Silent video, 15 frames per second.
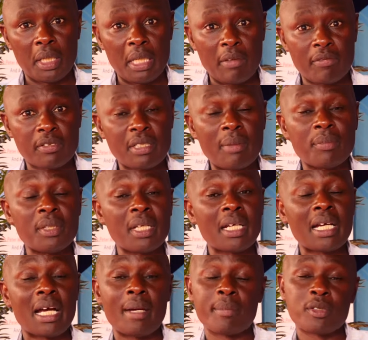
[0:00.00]
If something
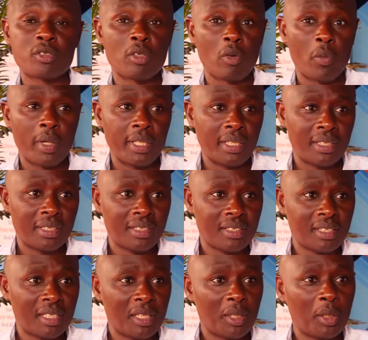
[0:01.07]
comes your way,
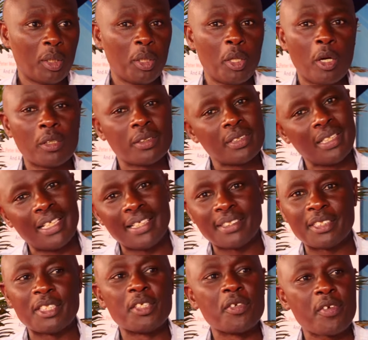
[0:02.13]
don't let
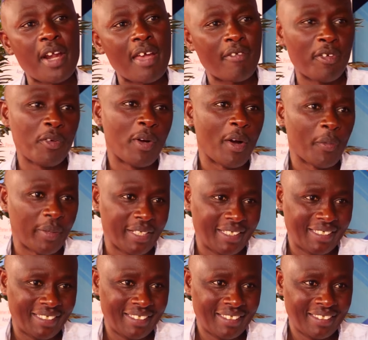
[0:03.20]
it drive you away.
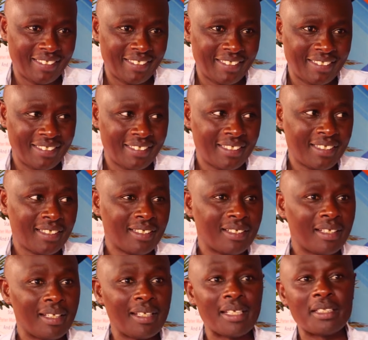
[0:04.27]

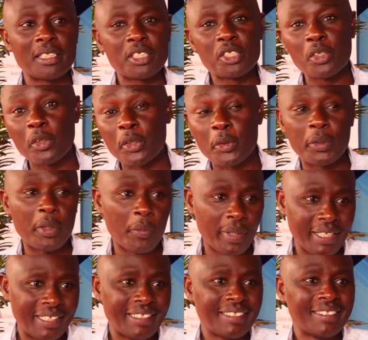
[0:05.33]
Let it show you the
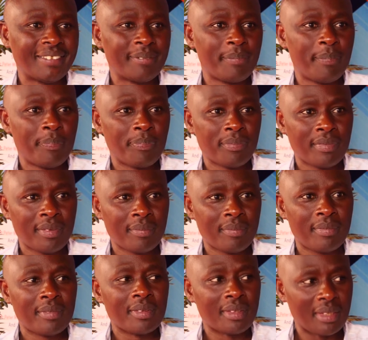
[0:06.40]
way.
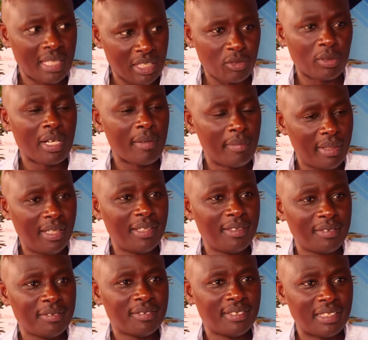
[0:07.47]
That's what I
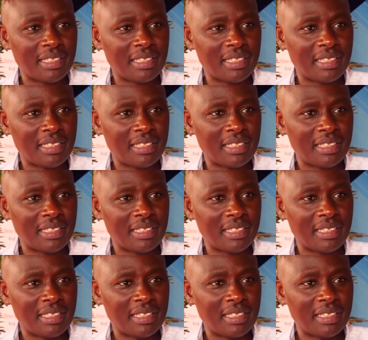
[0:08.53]
believe.